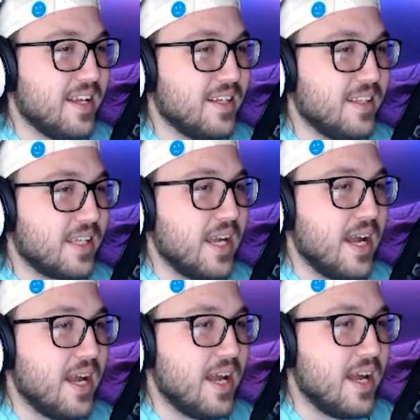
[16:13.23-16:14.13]
like
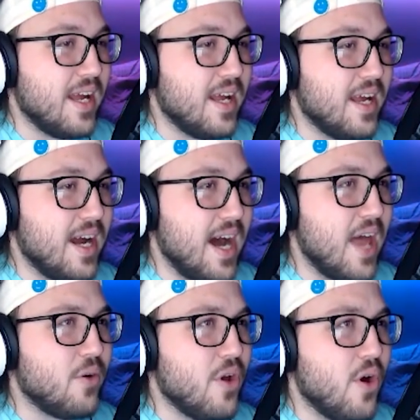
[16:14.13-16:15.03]
I
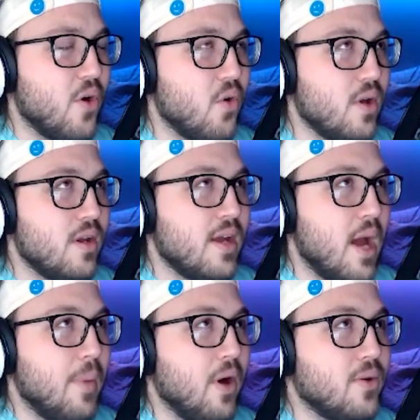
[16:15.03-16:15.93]
don't know
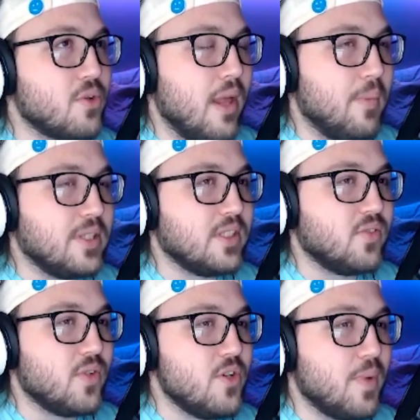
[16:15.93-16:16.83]
about Twilight Princess
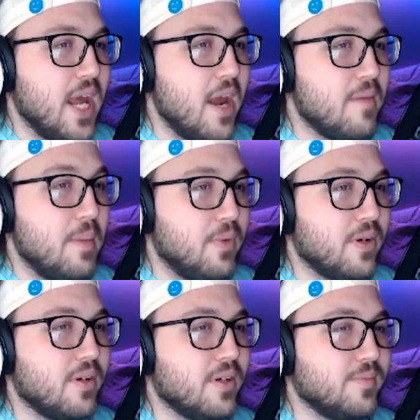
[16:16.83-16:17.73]
for you, but I
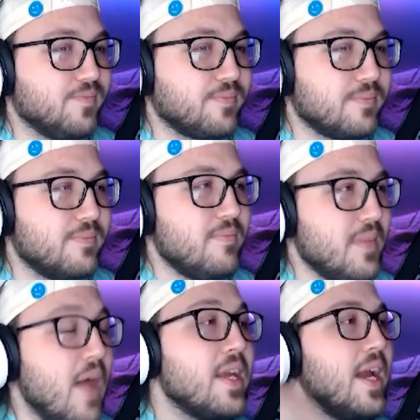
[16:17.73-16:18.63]
remember
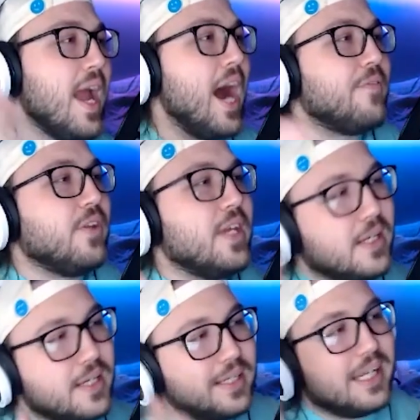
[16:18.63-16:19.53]
I feel like
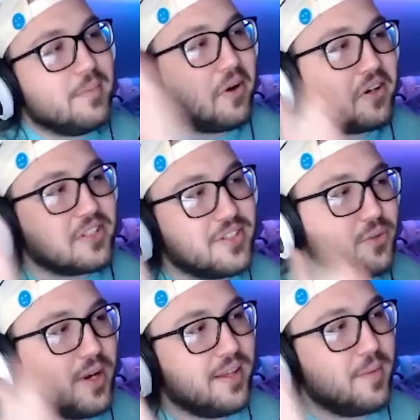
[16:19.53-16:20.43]
Kingdom Hearts and
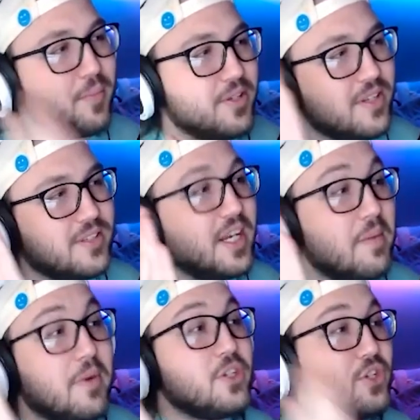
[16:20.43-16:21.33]
Twilight Princess, Kingdom
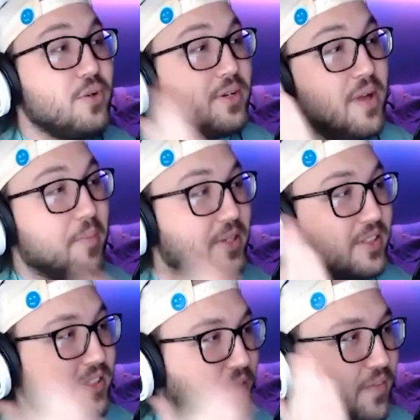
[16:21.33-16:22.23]
Hearts 2 and Twilight
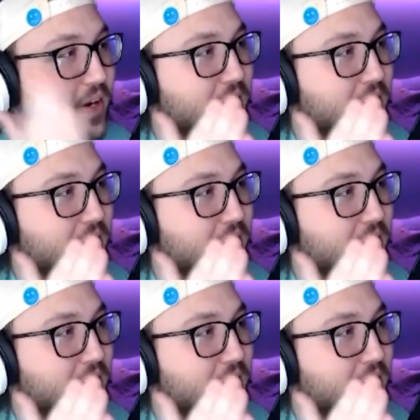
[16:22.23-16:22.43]
Princess are very